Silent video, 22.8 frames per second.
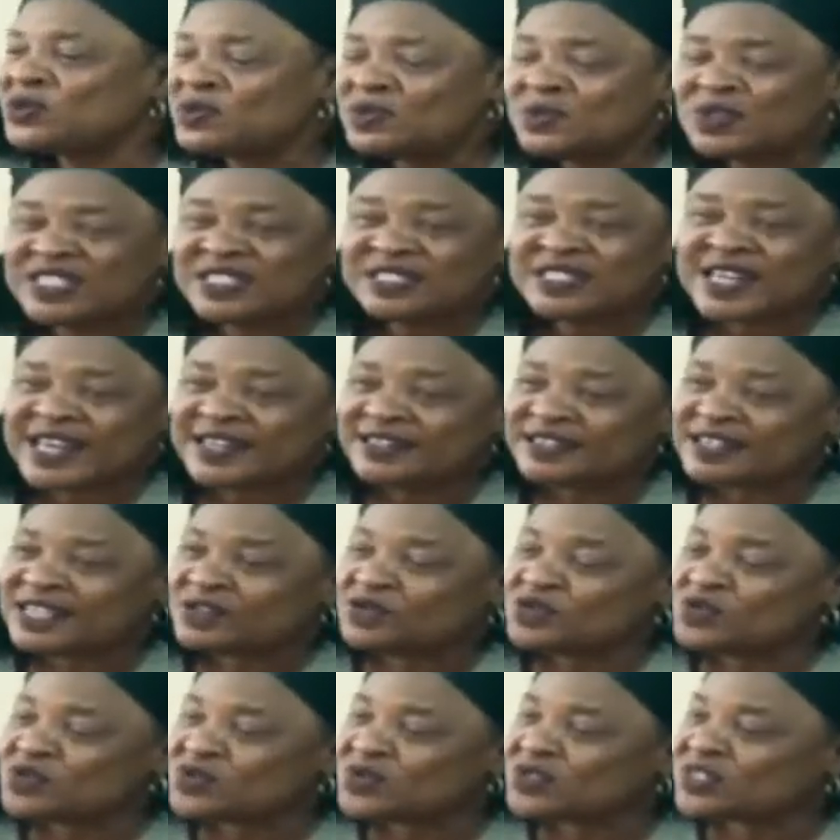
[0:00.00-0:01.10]
to state the
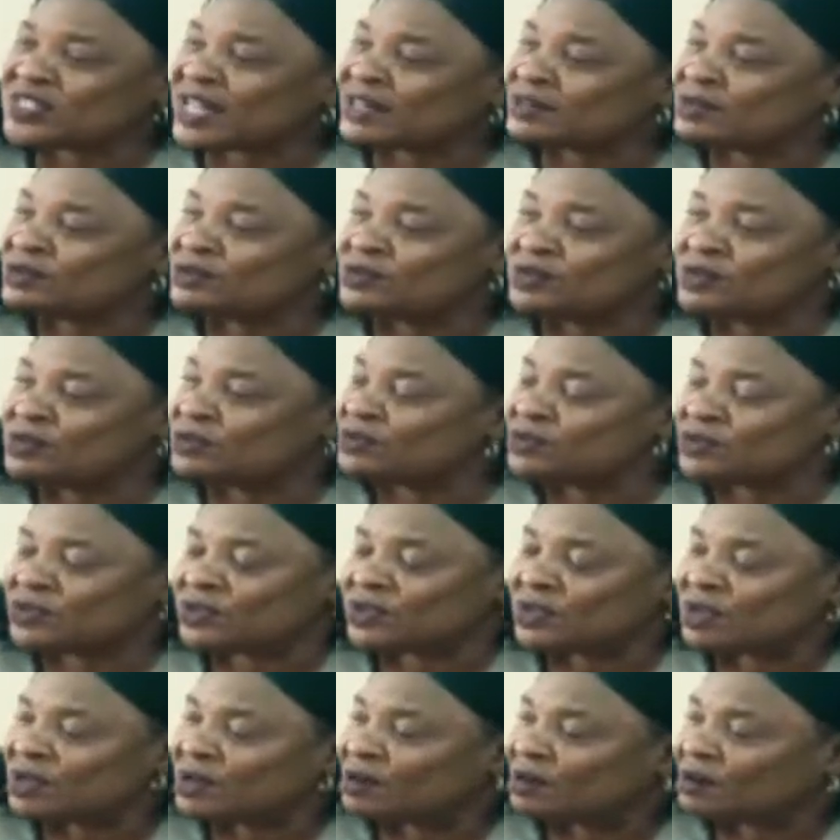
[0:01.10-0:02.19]
do's and
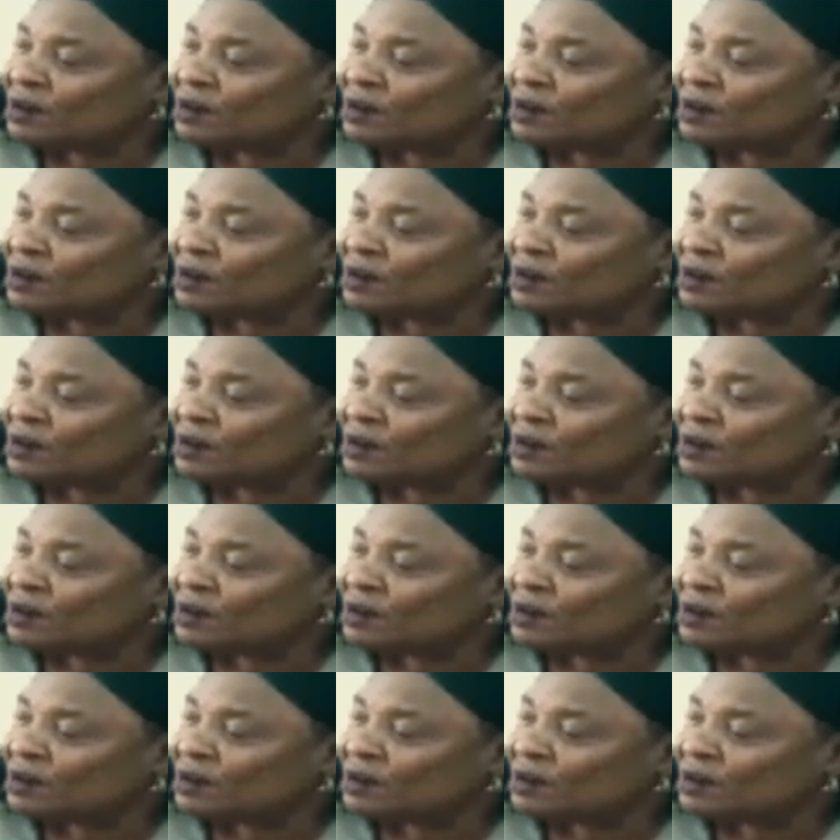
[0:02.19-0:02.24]
don'ts